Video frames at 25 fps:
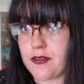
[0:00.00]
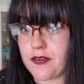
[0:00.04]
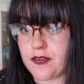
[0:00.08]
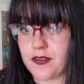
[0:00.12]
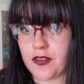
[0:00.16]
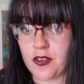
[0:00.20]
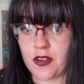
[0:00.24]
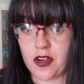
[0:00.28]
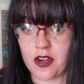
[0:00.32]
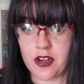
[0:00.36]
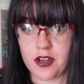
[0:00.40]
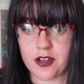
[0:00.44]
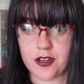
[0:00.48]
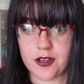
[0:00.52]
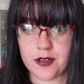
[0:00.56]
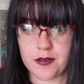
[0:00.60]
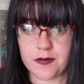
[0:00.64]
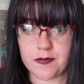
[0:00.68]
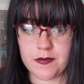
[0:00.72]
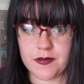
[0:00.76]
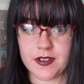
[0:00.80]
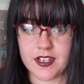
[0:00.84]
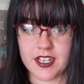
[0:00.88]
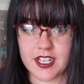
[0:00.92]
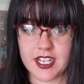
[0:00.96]

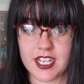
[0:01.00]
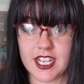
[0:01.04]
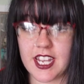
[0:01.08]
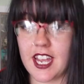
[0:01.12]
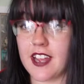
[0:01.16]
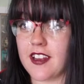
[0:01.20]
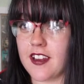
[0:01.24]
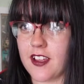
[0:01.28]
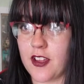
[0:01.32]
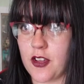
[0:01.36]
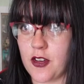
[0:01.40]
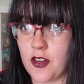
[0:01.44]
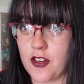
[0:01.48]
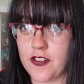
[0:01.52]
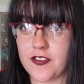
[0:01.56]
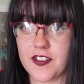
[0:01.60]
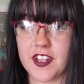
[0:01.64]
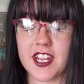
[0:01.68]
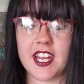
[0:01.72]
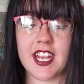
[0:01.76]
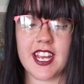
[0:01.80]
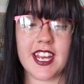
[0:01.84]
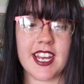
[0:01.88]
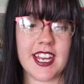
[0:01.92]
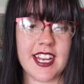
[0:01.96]
from getting
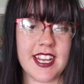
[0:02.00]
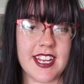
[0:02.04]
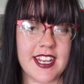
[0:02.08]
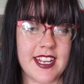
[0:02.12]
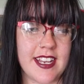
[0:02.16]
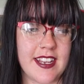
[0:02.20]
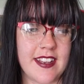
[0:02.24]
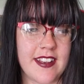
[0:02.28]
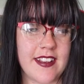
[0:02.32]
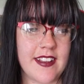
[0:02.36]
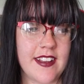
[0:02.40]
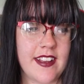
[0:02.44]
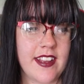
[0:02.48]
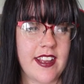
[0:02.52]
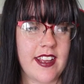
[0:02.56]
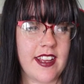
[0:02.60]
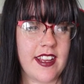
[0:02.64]
coffee and